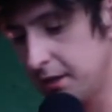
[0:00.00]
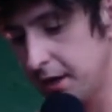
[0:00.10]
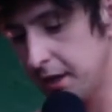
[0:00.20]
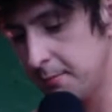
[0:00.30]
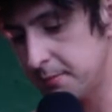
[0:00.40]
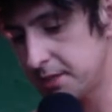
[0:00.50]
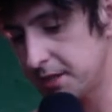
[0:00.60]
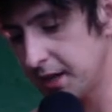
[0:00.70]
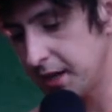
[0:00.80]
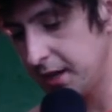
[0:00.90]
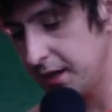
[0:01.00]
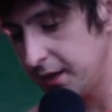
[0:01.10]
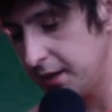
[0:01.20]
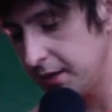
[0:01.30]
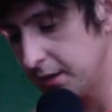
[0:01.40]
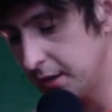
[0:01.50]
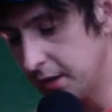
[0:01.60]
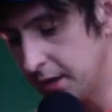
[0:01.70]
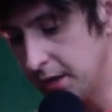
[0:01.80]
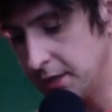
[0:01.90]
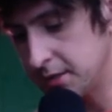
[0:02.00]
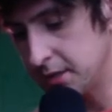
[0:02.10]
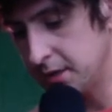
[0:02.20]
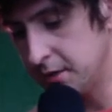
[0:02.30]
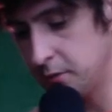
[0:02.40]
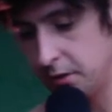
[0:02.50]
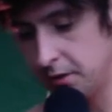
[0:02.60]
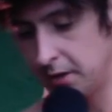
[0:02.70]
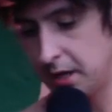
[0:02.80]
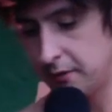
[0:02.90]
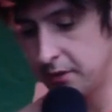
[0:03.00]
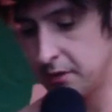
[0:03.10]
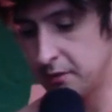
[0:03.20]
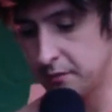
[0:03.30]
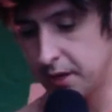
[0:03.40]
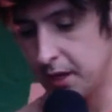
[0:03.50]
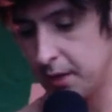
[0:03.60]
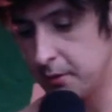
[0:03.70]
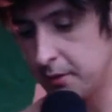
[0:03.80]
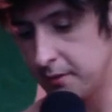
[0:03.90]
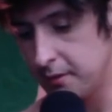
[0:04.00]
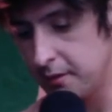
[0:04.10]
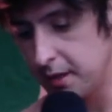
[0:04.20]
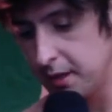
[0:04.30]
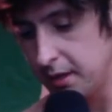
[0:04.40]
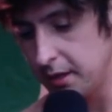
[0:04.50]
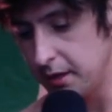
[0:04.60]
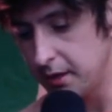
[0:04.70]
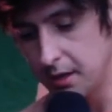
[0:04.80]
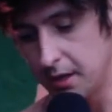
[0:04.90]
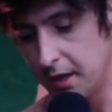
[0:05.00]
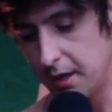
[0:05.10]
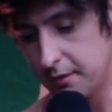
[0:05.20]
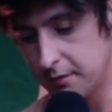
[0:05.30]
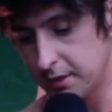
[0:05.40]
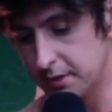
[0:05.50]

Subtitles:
empty head. Is anyone having a vibe over there? I don't think